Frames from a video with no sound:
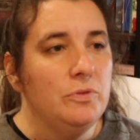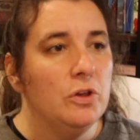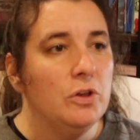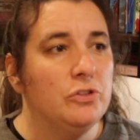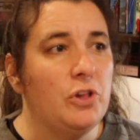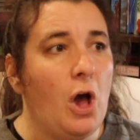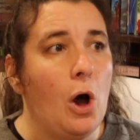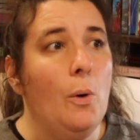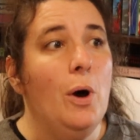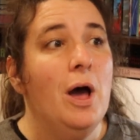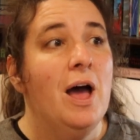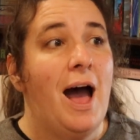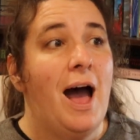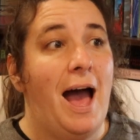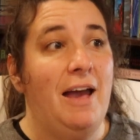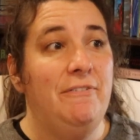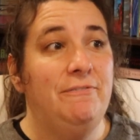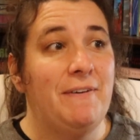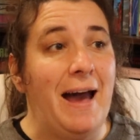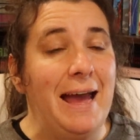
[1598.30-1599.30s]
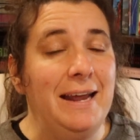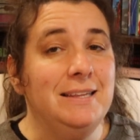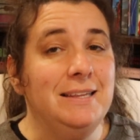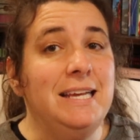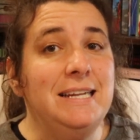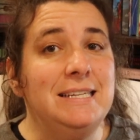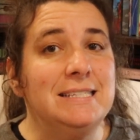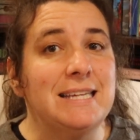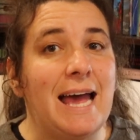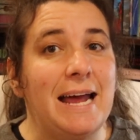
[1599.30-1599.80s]
So I
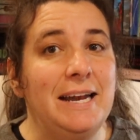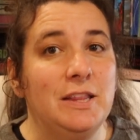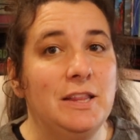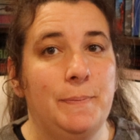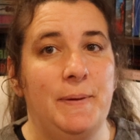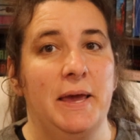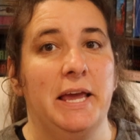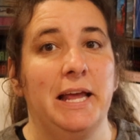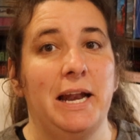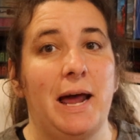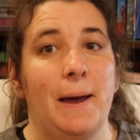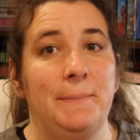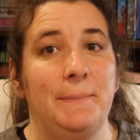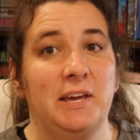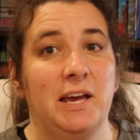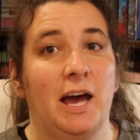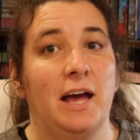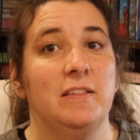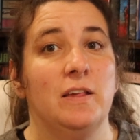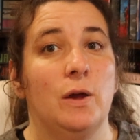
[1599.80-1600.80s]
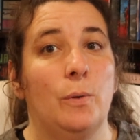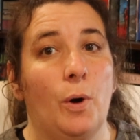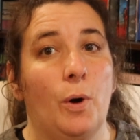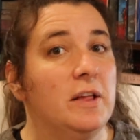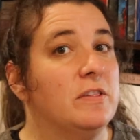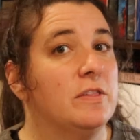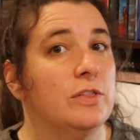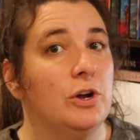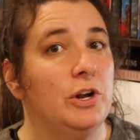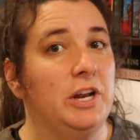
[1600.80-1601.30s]
finally decided to pick it up because it
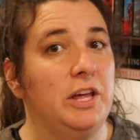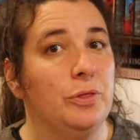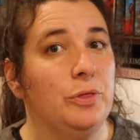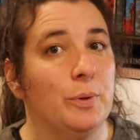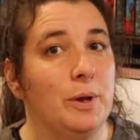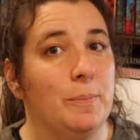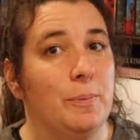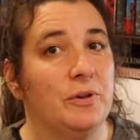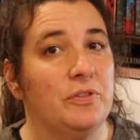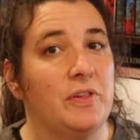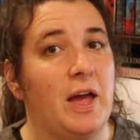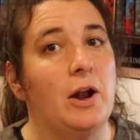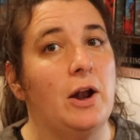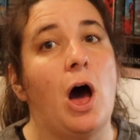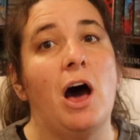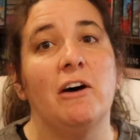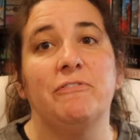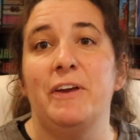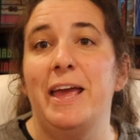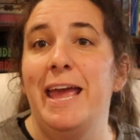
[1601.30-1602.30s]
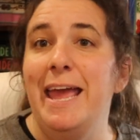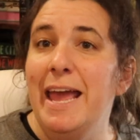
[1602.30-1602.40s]
was 33% off